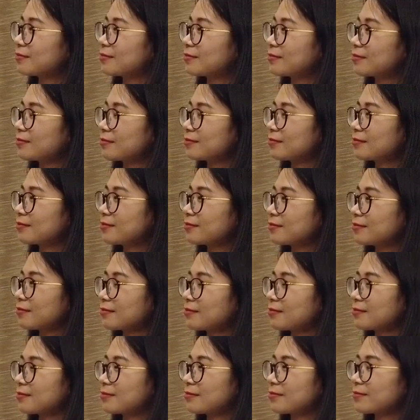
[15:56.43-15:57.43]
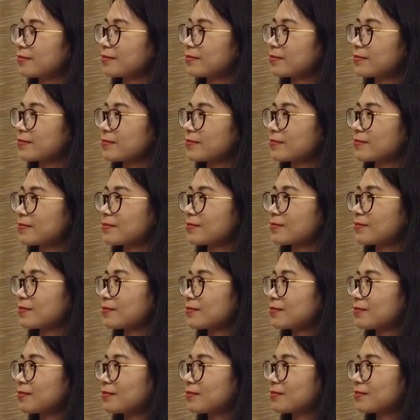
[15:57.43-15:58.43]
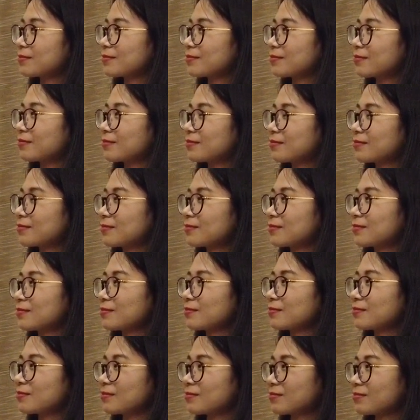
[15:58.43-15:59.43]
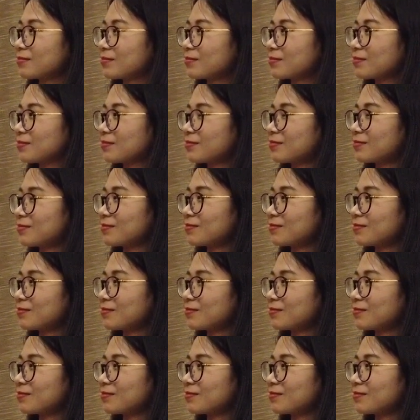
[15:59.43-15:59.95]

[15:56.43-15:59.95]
This person isn't speaking.